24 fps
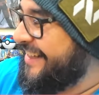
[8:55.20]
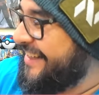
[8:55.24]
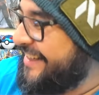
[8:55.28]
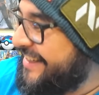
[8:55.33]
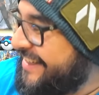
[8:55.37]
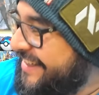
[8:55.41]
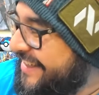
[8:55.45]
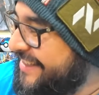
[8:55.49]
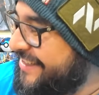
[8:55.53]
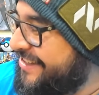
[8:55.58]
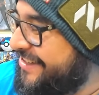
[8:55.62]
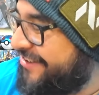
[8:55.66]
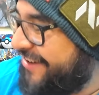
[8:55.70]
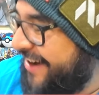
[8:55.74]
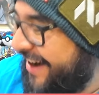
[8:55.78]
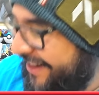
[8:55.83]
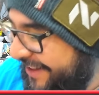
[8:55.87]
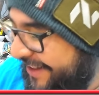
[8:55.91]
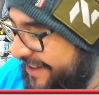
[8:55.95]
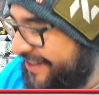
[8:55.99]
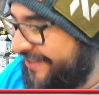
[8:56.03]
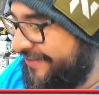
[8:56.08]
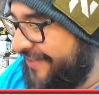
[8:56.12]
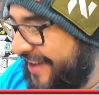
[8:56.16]
Is
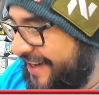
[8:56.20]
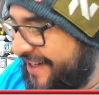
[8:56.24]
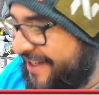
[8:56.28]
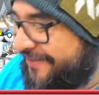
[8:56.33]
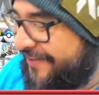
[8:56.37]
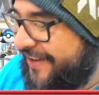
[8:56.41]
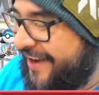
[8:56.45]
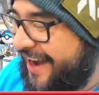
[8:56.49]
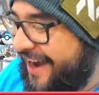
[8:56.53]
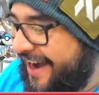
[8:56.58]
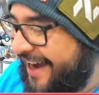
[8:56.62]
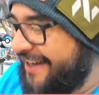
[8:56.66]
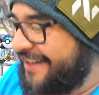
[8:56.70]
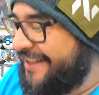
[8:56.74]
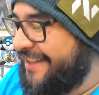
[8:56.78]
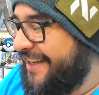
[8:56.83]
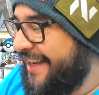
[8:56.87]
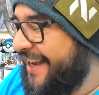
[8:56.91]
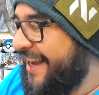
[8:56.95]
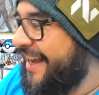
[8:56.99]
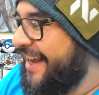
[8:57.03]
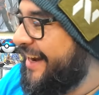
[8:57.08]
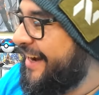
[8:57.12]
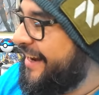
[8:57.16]
Growlithe meant to be hard to
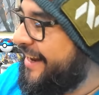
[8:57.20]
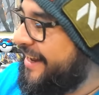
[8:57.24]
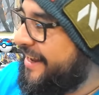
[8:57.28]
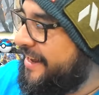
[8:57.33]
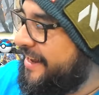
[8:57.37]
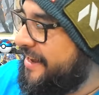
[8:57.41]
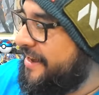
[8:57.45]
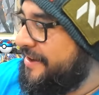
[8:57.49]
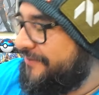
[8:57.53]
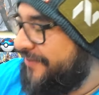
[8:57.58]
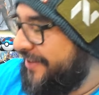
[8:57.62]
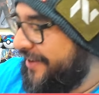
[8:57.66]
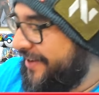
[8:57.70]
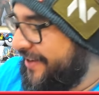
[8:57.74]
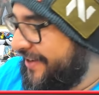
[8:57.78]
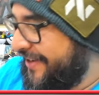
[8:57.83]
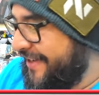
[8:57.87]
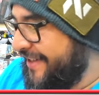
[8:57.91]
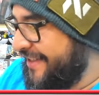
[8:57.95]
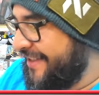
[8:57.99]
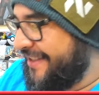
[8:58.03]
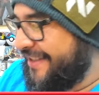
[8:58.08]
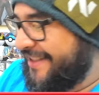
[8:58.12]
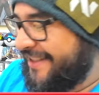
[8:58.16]
get?
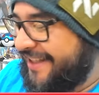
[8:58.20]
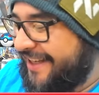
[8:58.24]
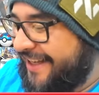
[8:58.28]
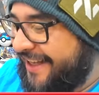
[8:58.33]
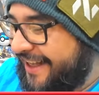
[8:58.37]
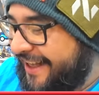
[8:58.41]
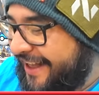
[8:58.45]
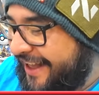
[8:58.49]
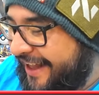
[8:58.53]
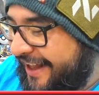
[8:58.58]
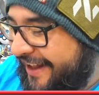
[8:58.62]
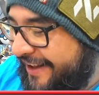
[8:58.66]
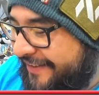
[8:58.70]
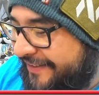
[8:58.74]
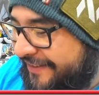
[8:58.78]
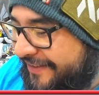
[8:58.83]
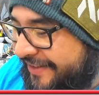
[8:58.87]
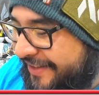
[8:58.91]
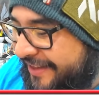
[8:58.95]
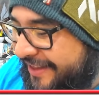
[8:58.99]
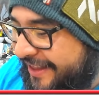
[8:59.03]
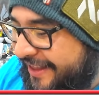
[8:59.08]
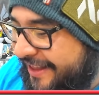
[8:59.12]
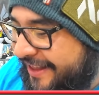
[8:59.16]
Because
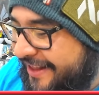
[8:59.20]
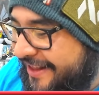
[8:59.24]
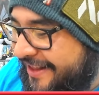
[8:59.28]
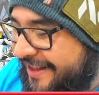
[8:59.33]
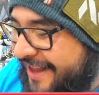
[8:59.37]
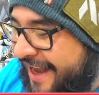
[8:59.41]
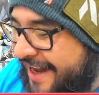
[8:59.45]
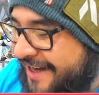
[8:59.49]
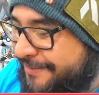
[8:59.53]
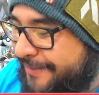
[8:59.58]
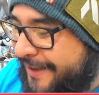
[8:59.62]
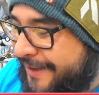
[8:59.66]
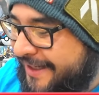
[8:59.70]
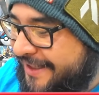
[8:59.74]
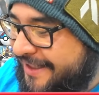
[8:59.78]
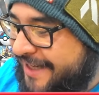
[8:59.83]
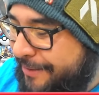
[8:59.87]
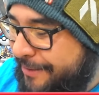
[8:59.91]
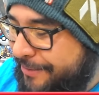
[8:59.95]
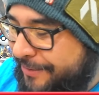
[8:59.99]
that's my double